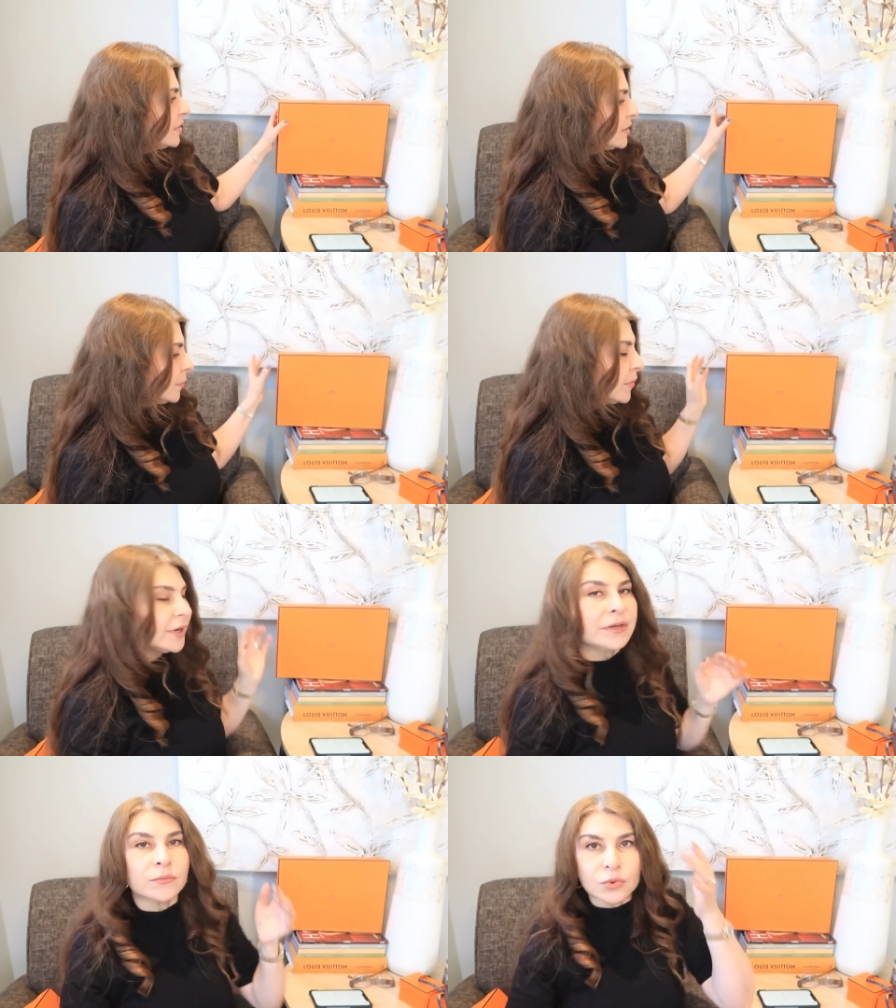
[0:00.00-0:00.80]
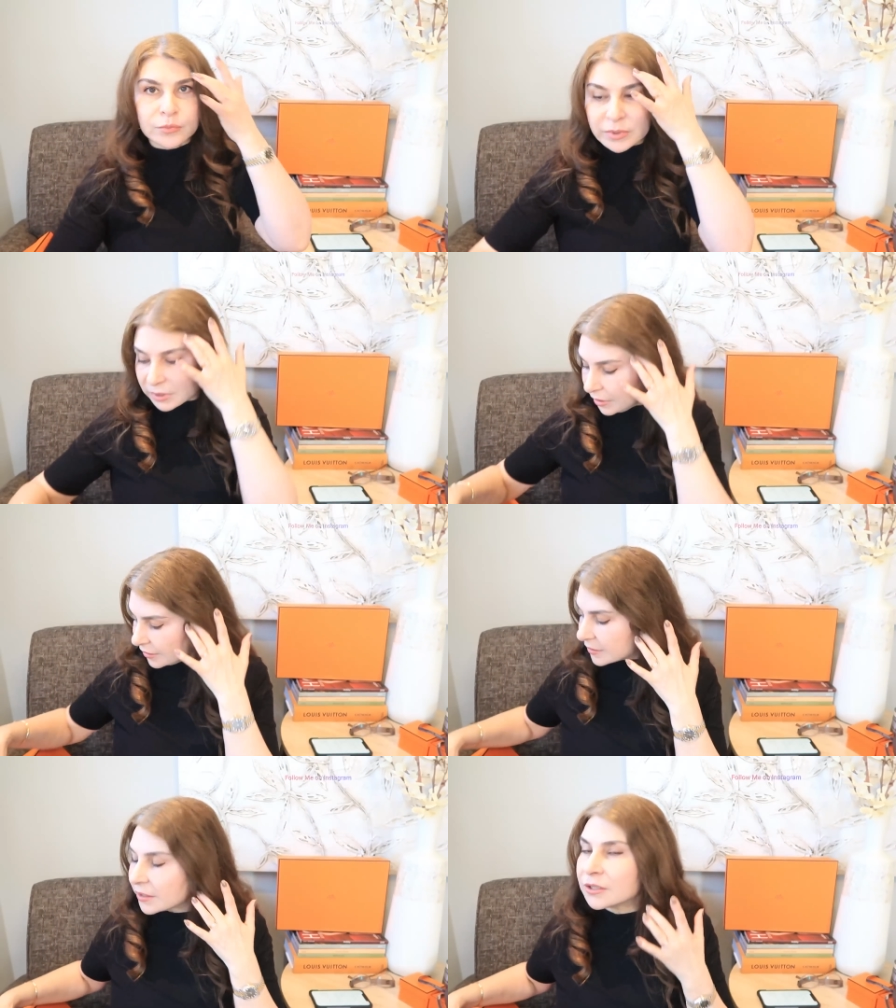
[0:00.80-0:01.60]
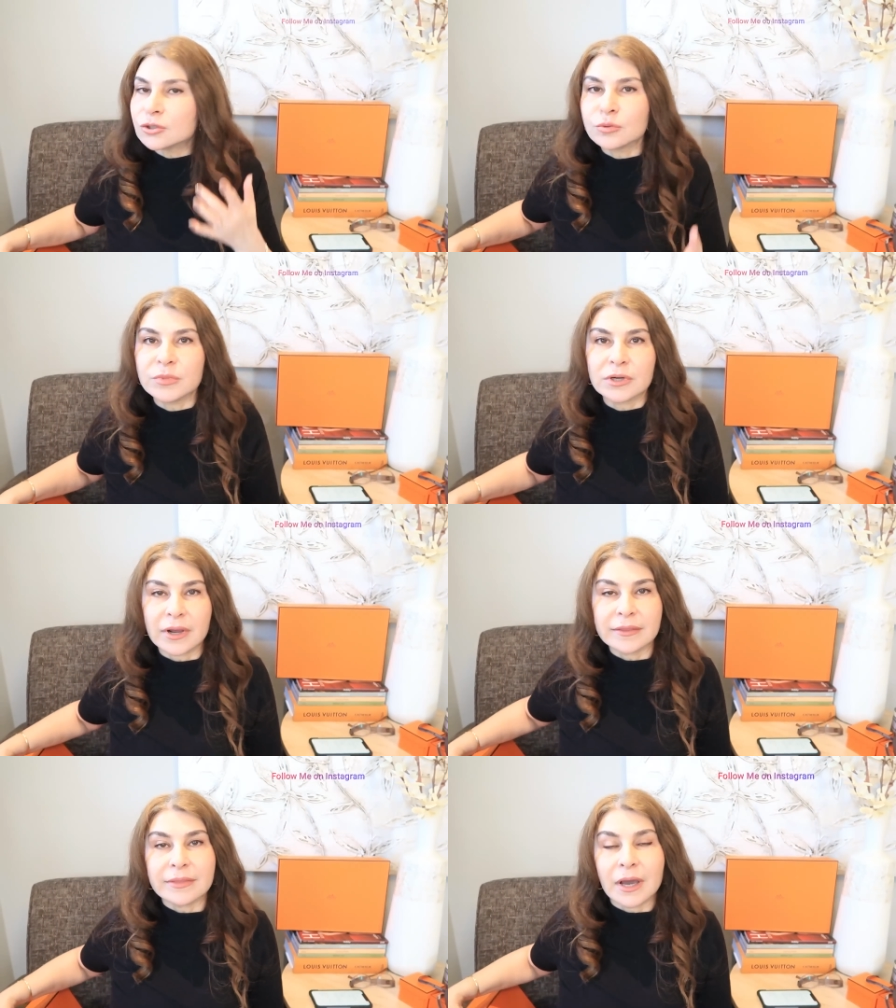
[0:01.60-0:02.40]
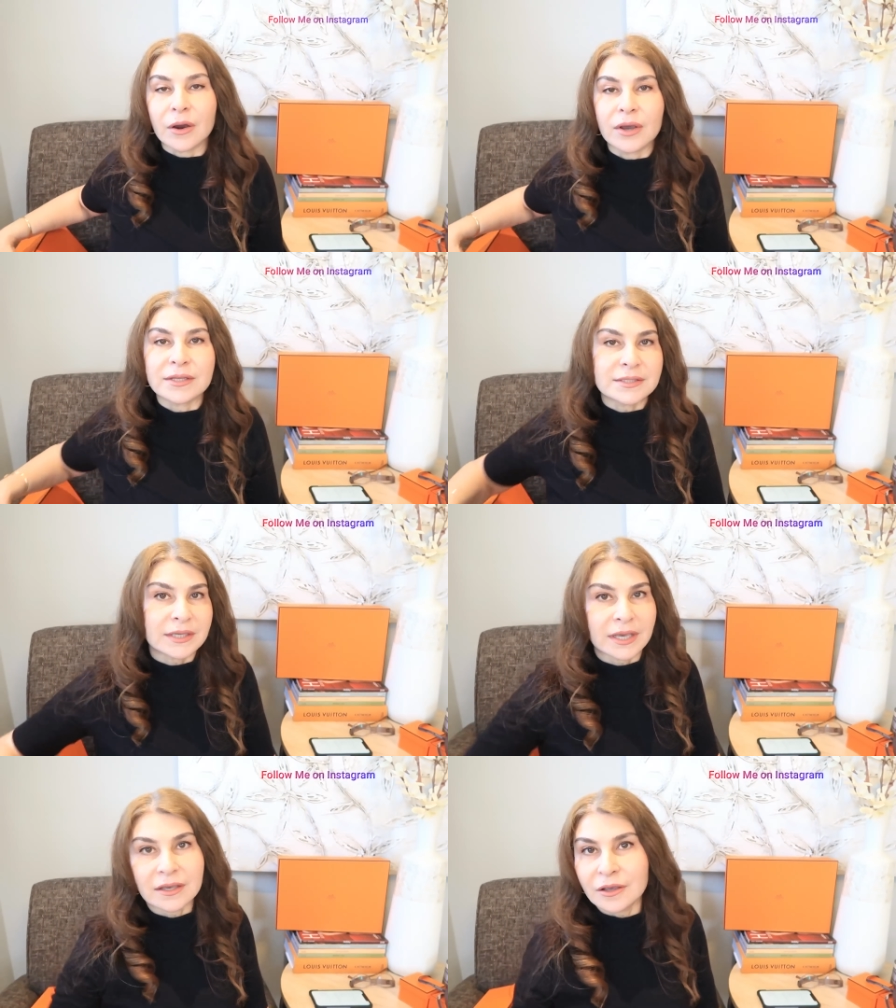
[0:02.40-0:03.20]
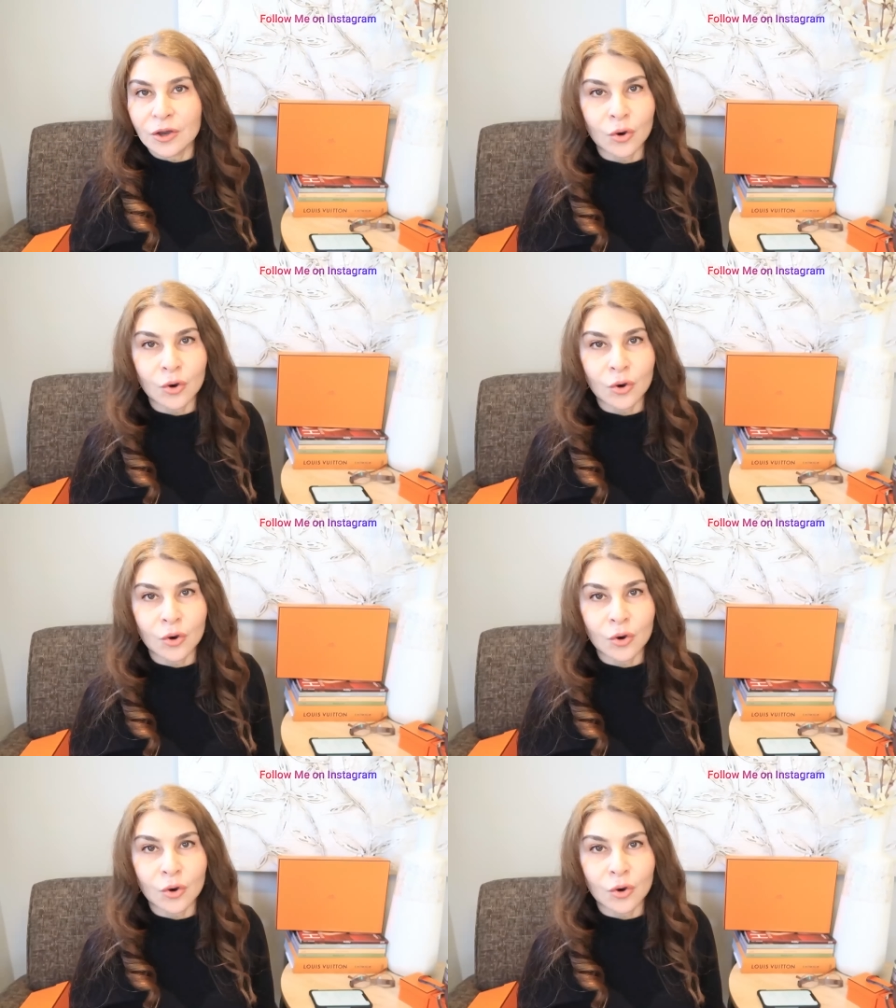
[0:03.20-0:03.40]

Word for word: somebody would be listening to me right now and say,